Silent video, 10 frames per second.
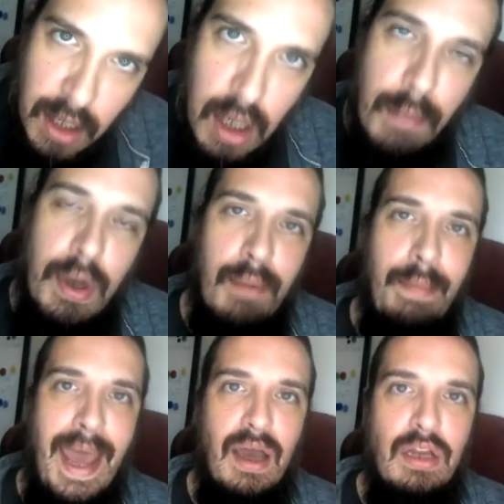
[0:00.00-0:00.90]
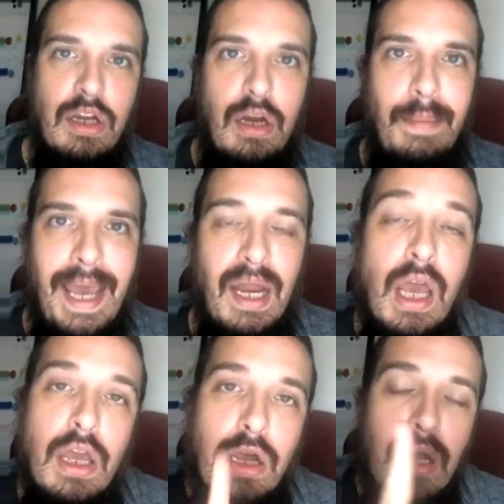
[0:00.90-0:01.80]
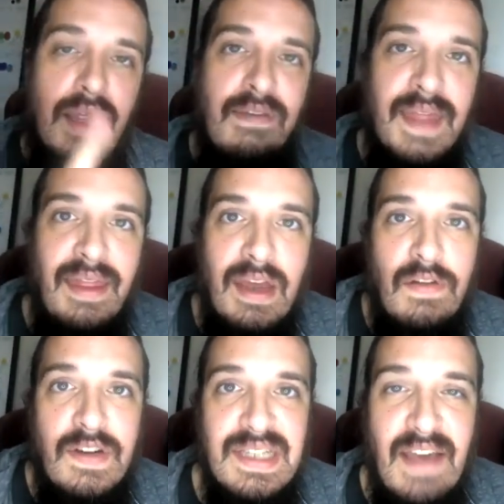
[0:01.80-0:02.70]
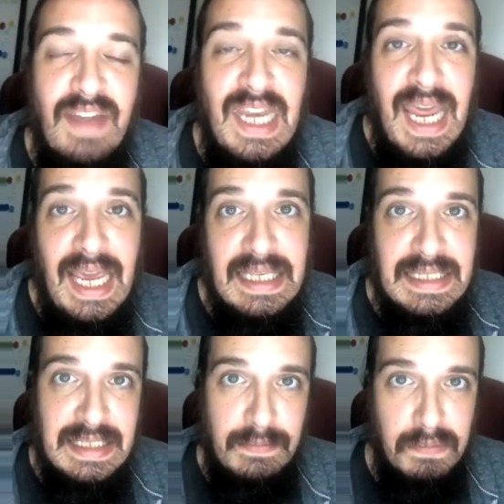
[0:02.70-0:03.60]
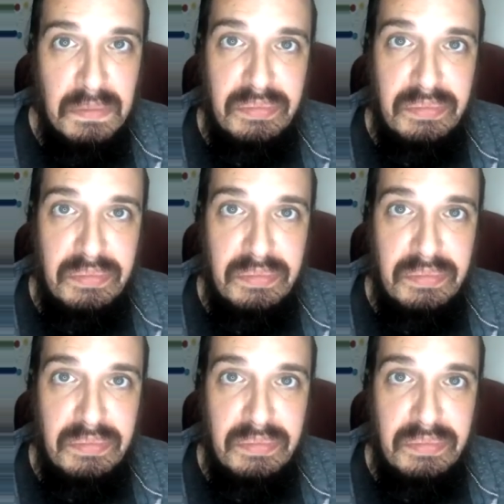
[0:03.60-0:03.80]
you're going to put them back under your bed. You're going to leave that there for 7 days.